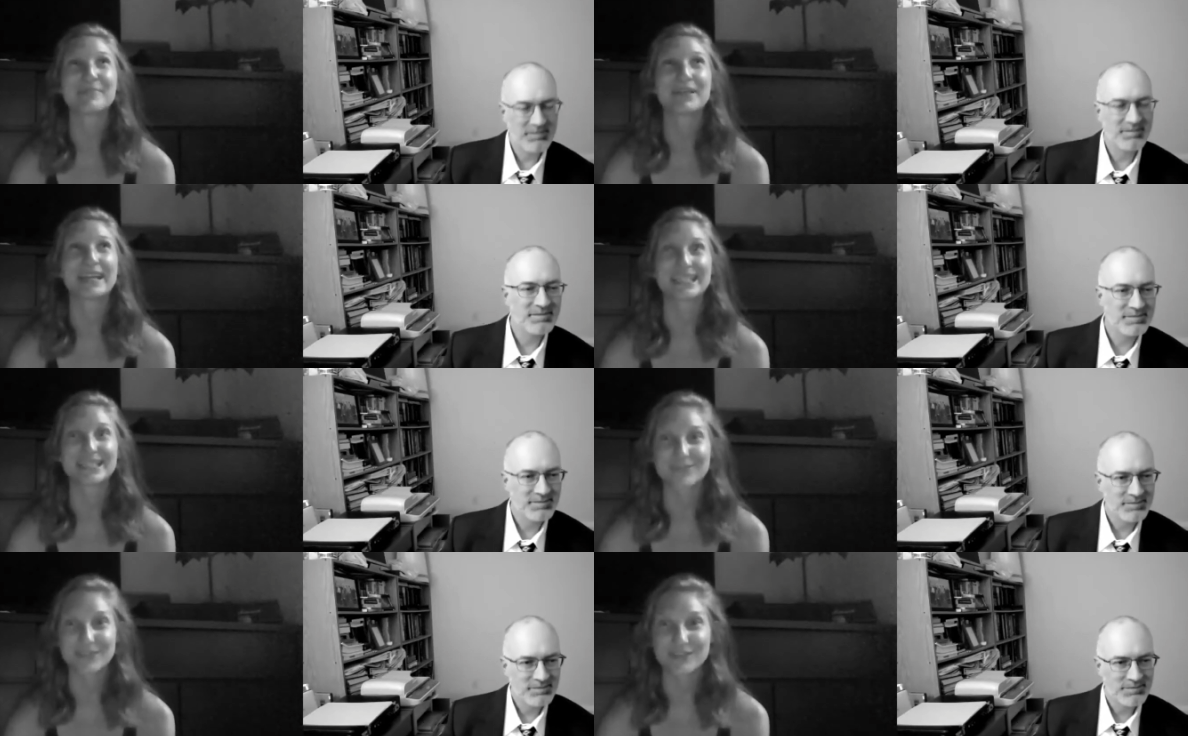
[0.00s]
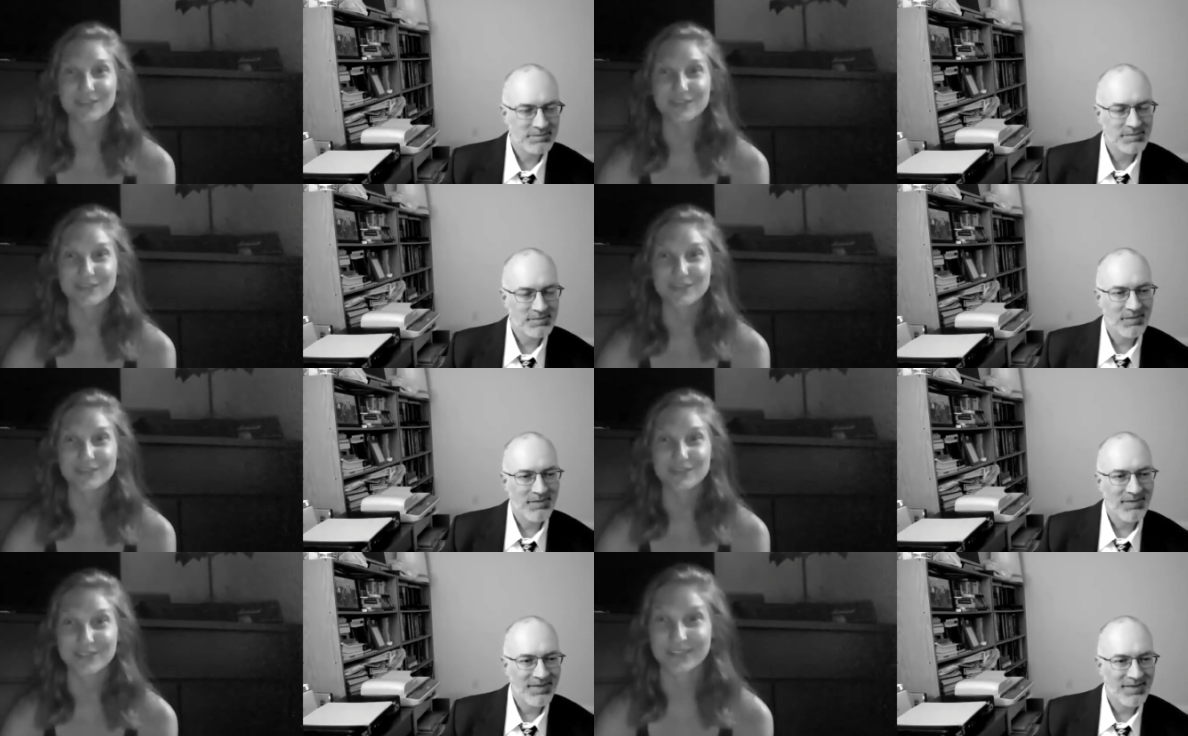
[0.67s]
Speaker 1: plans for the future.
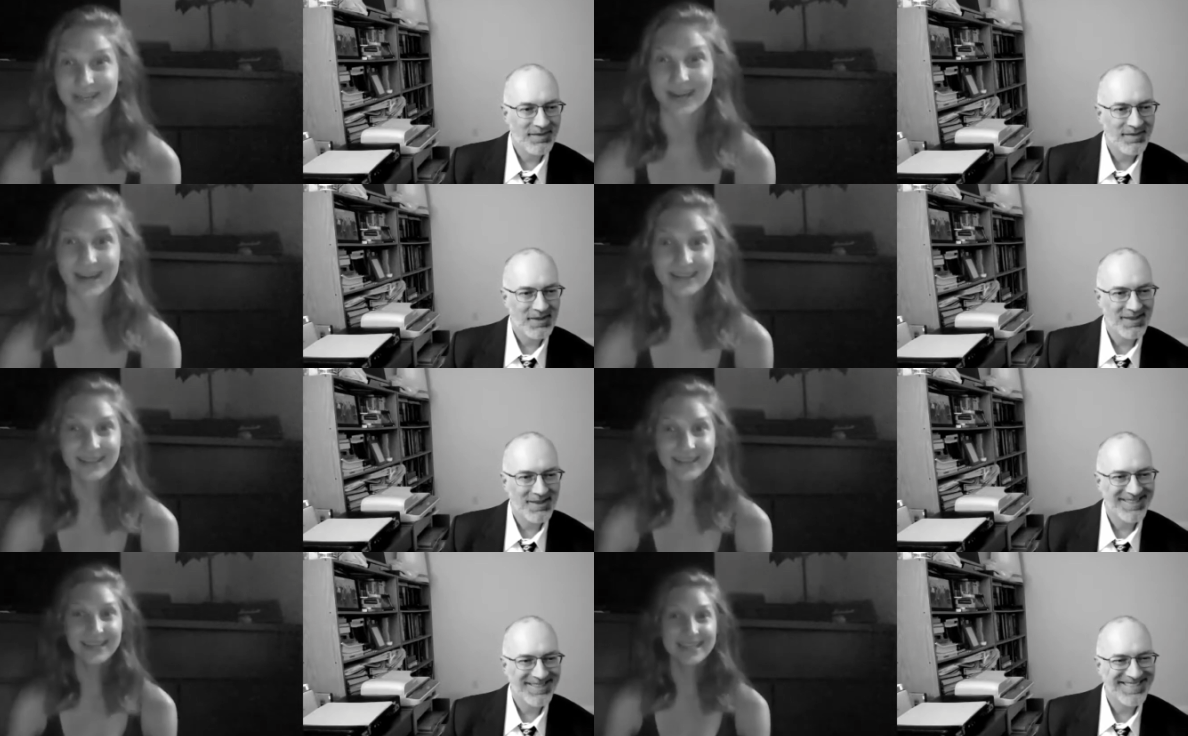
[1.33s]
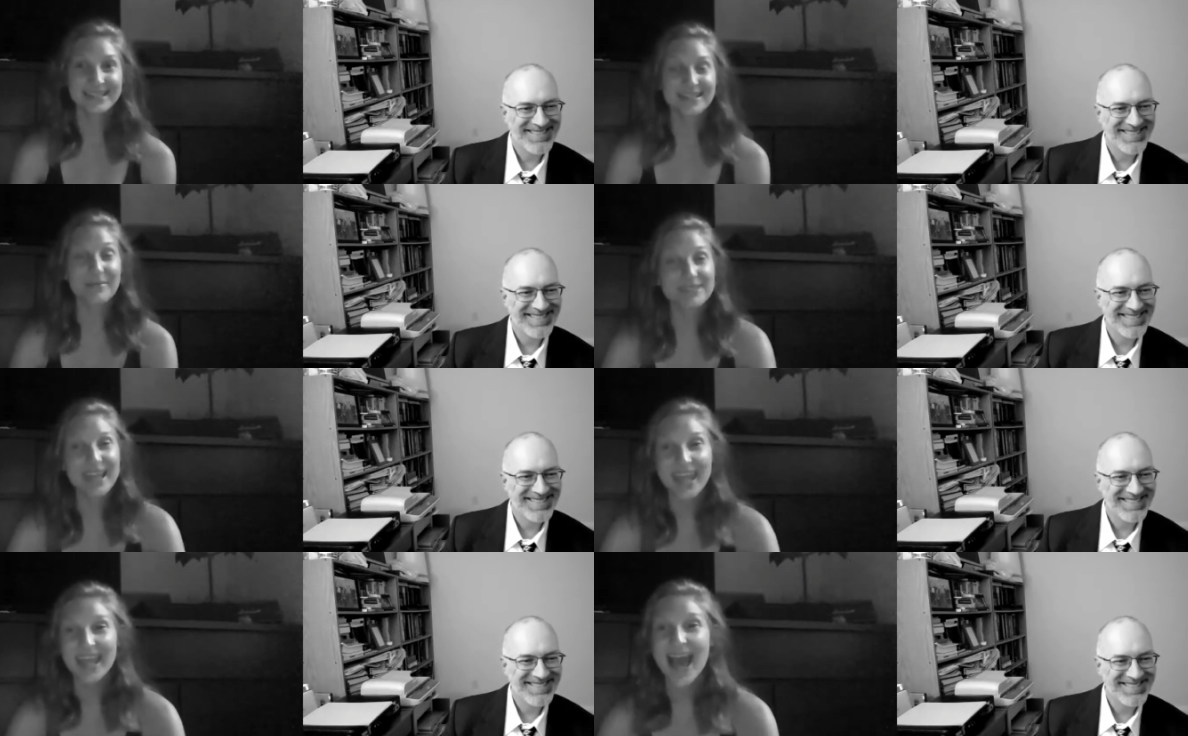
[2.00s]

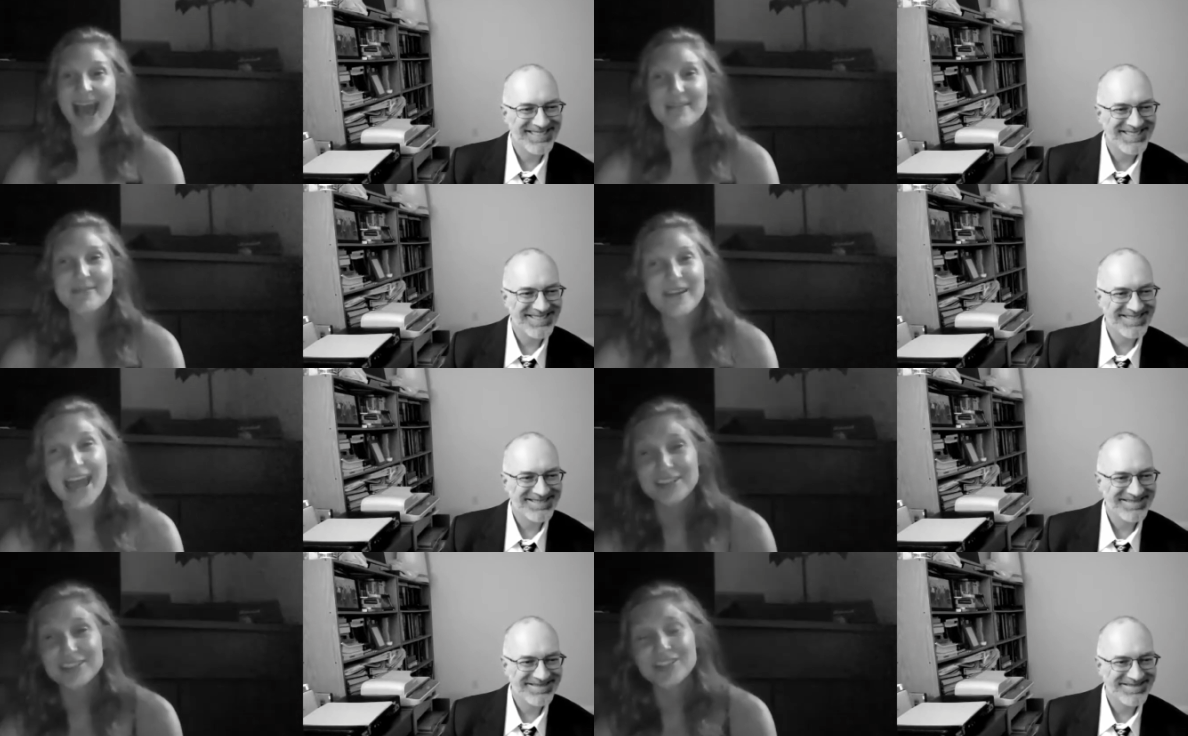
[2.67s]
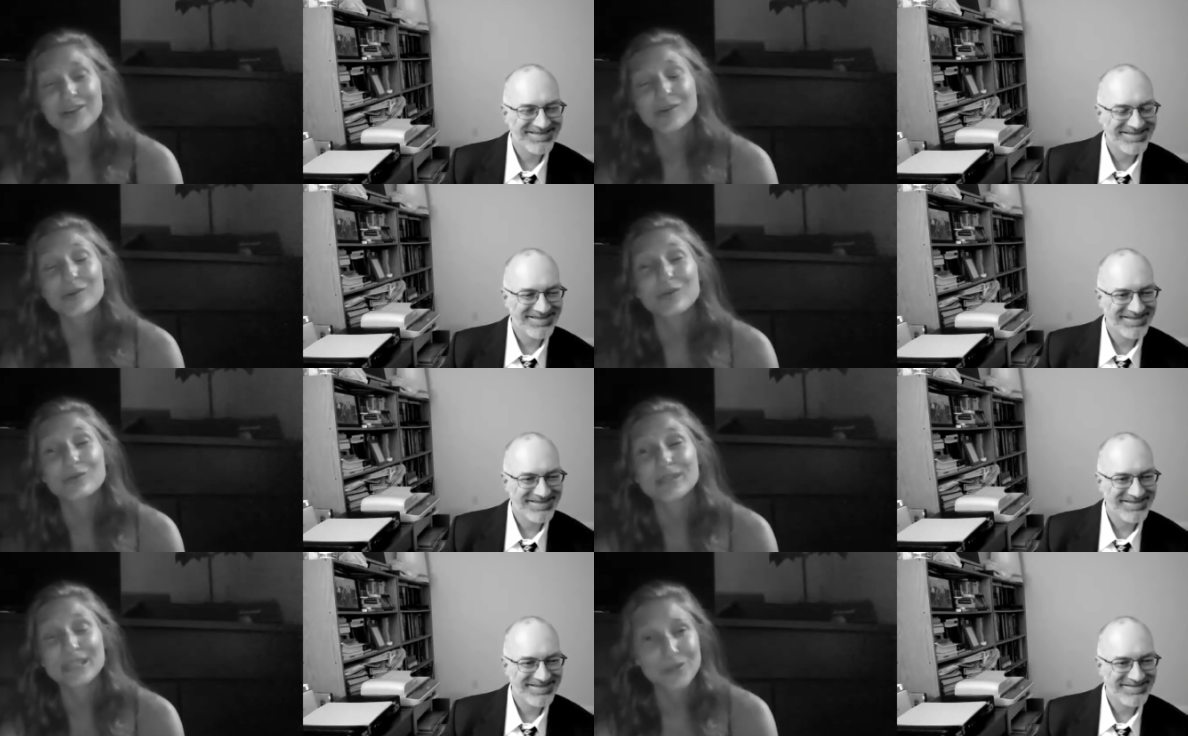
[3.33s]
Someday, I want Ash to go to a
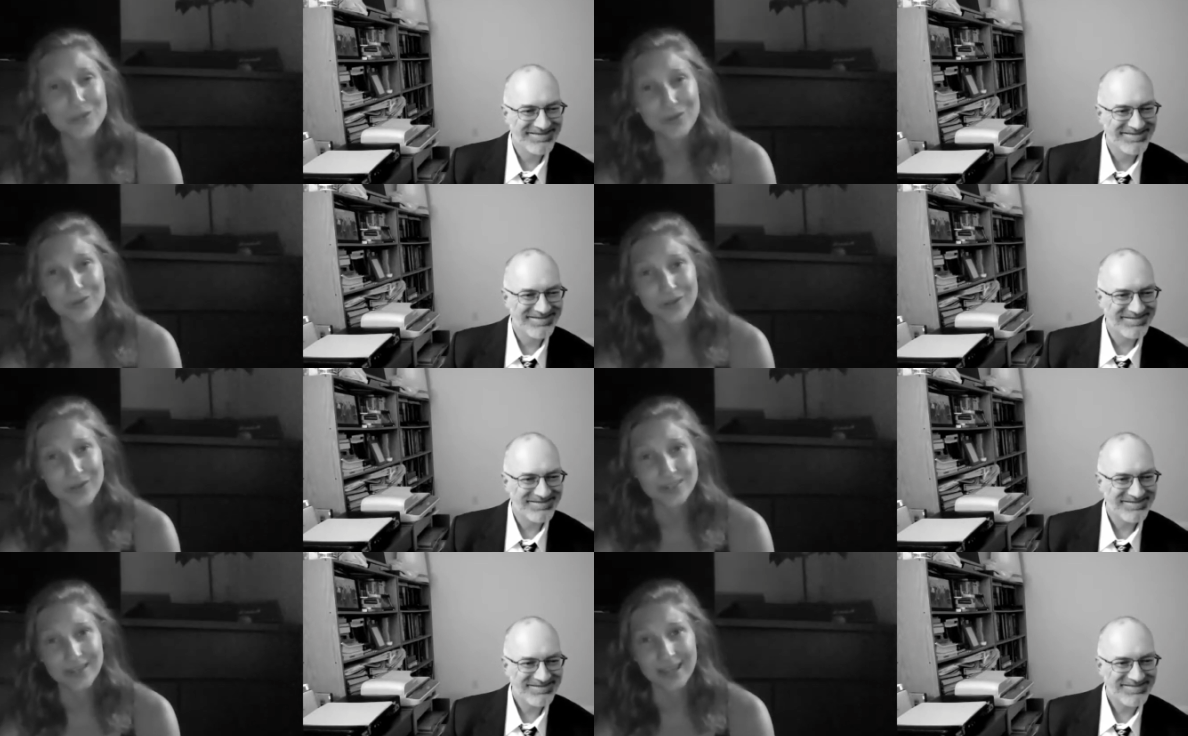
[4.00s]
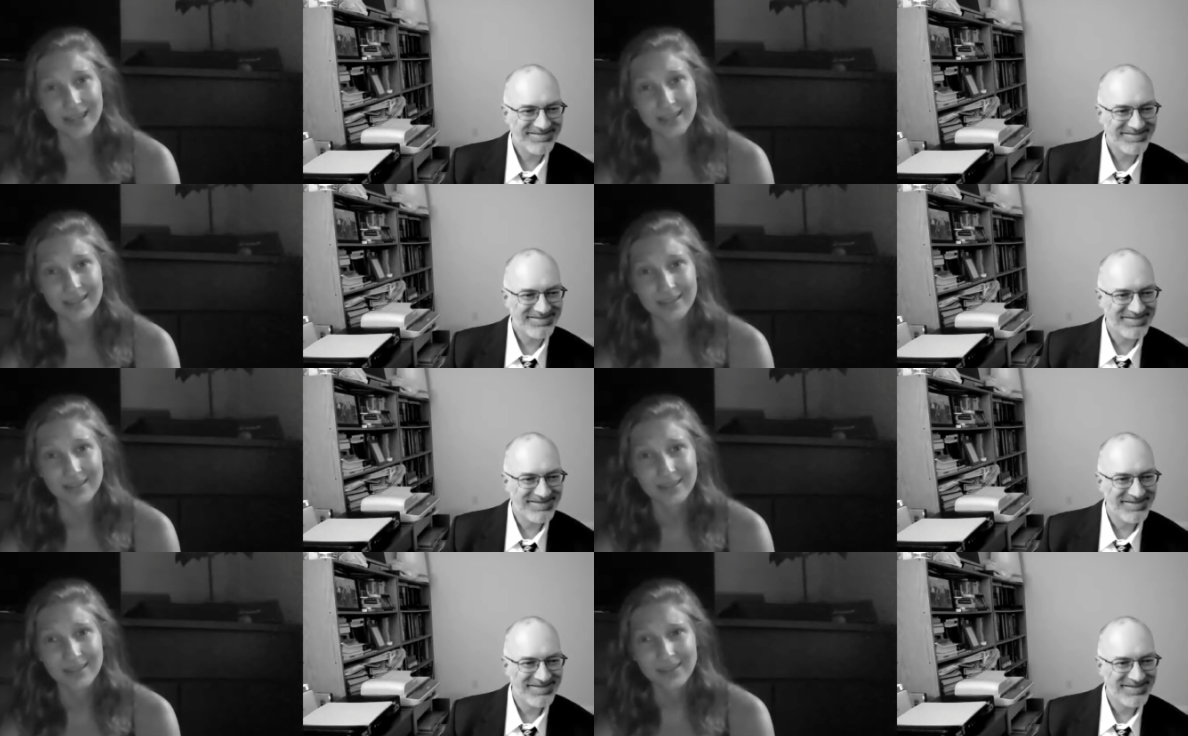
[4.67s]
real university.
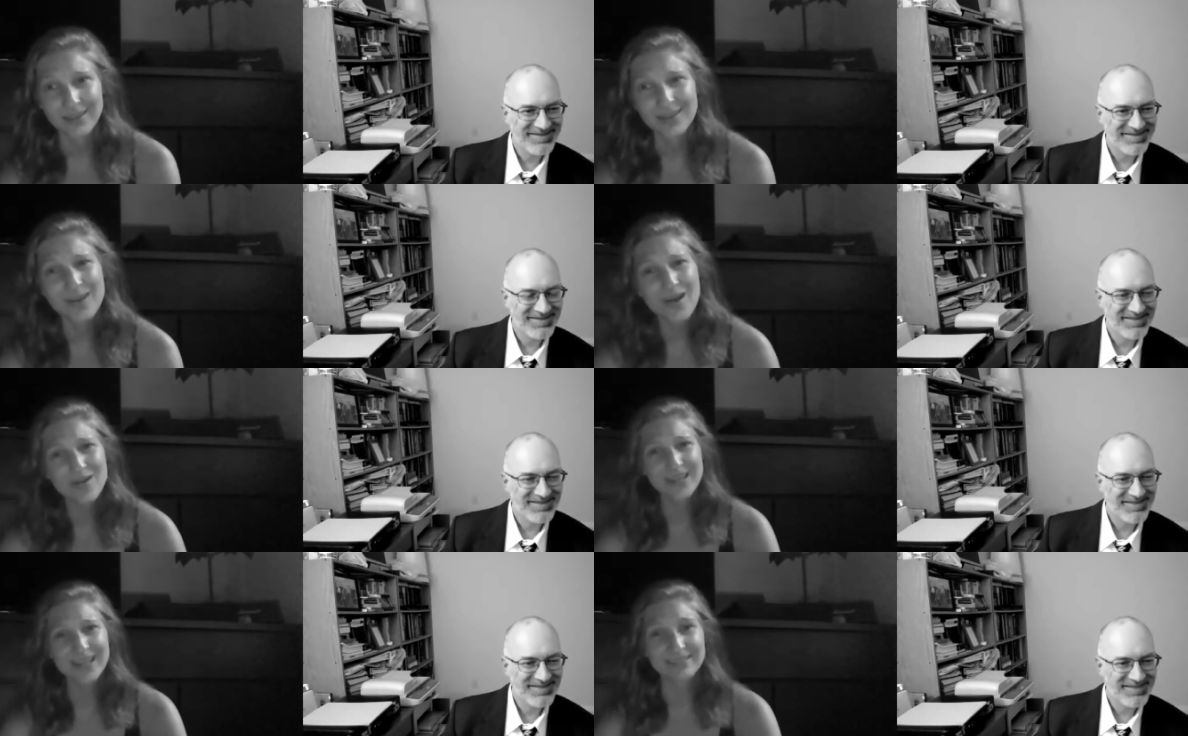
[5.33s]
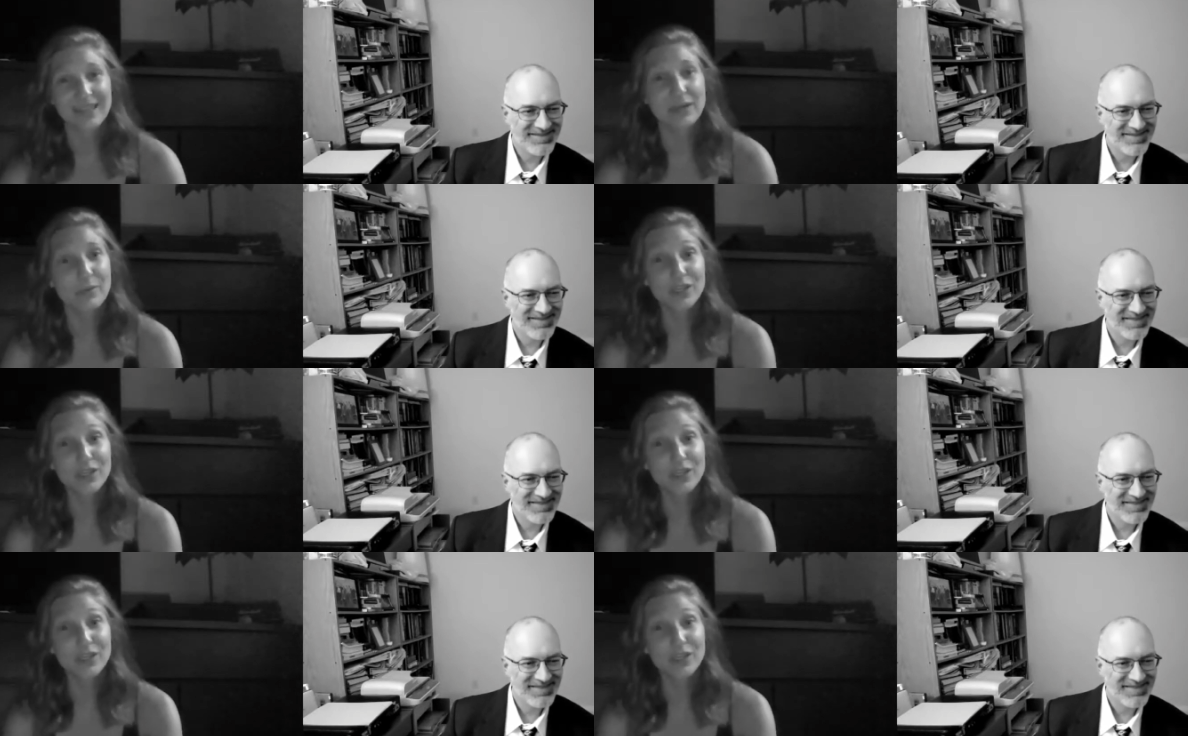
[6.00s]
You know, like like where